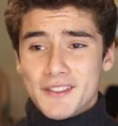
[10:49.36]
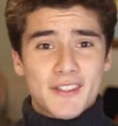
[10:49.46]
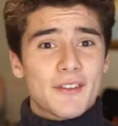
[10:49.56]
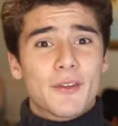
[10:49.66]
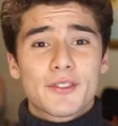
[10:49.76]

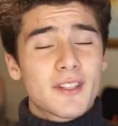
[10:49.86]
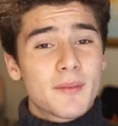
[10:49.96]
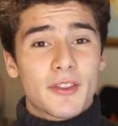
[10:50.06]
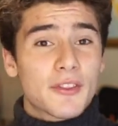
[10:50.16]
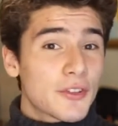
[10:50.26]
So those are gonna
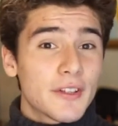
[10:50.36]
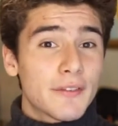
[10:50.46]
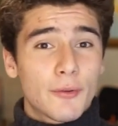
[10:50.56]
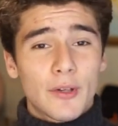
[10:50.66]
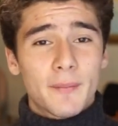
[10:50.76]
be 30,
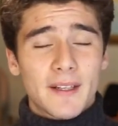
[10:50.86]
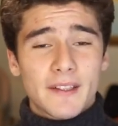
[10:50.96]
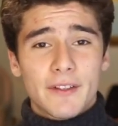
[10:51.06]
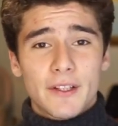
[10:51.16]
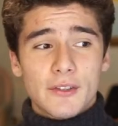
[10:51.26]
40
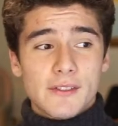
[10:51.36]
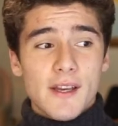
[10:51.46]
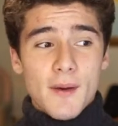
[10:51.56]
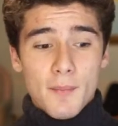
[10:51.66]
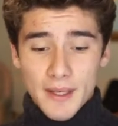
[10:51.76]
minute videos
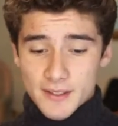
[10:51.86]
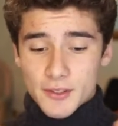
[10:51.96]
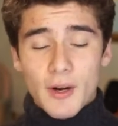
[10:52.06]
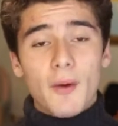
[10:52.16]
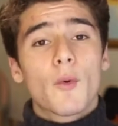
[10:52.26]

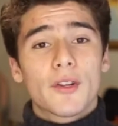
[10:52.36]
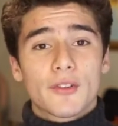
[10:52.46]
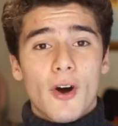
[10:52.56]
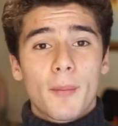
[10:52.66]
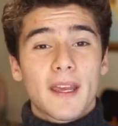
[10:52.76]
based around one
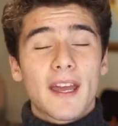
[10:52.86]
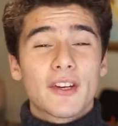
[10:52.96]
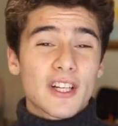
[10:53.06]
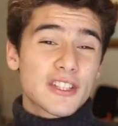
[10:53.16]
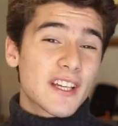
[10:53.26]
topic, and
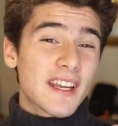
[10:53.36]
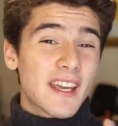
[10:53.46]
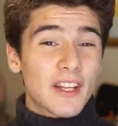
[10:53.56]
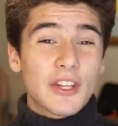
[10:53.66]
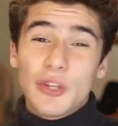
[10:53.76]
you're actually gonna
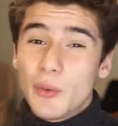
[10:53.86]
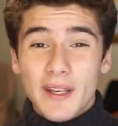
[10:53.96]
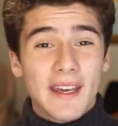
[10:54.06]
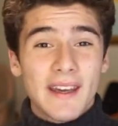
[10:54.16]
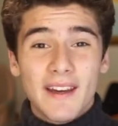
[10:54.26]
get a
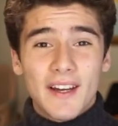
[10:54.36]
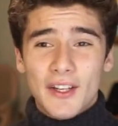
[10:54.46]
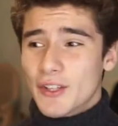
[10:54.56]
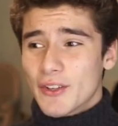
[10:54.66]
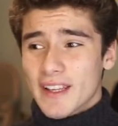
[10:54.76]
Q&A.
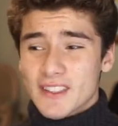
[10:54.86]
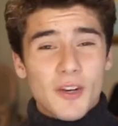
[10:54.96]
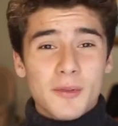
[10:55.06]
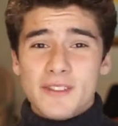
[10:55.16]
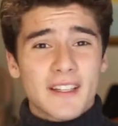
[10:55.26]
You know, like it's
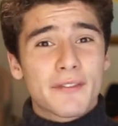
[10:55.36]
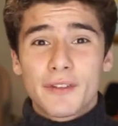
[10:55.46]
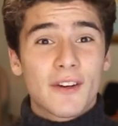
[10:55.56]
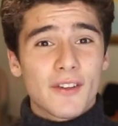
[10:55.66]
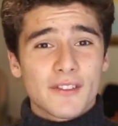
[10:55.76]
almost like a
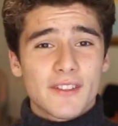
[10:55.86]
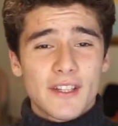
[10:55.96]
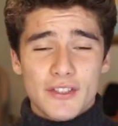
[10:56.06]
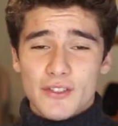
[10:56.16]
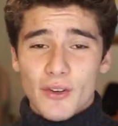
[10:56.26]
free
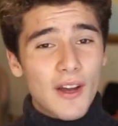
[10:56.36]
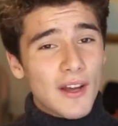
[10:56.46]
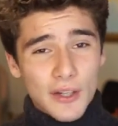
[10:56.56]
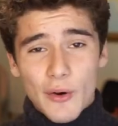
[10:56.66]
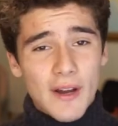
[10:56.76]
consultation. So
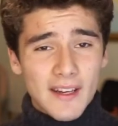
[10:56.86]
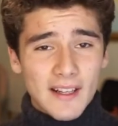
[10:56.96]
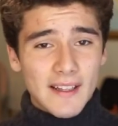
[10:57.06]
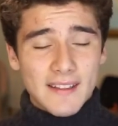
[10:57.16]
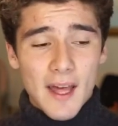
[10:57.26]
go ahead
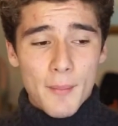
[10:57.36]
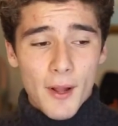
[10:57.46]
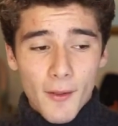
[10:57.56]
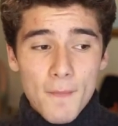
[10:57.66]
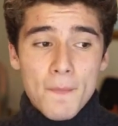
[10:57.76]
and click that
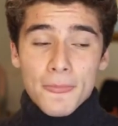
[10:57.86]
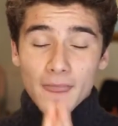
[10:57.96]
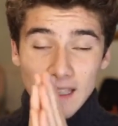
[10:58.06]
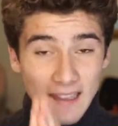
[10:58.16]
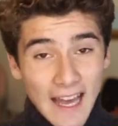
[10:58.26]
bell.
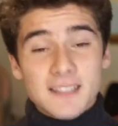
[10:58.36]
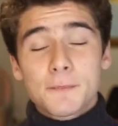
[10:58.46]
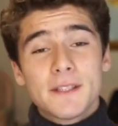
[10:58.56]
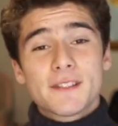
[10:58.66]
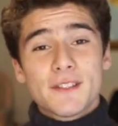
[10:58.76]

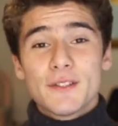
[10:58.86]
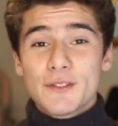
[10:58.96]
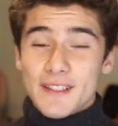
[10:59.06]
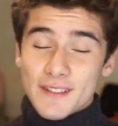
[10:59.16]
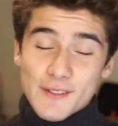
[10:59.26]
Last piece of
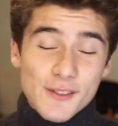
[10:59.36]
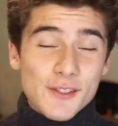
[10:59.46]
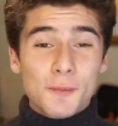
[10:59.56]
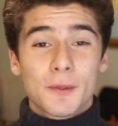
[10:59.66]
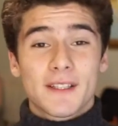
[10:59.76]
news, and it's
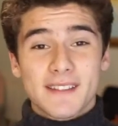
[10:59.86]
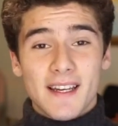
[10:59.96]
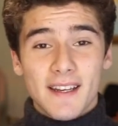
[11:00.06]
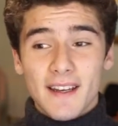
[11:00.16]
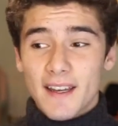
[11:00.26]
super
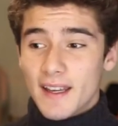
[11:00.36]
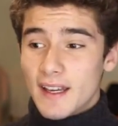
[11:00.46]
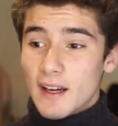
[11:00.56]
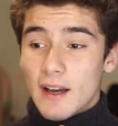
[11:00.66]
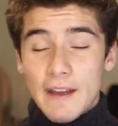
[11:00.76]
exciting.
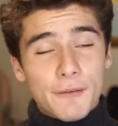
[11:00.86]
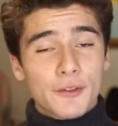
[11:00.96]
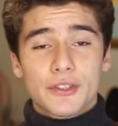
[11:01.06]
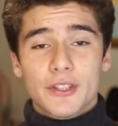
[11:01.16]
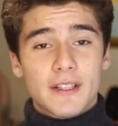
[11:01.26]

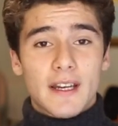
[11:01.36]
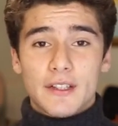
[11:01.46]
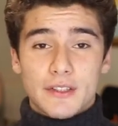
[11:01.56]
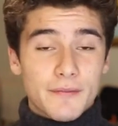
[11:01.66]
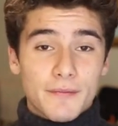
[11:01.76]
Influencer
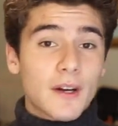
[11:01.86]
Ignite just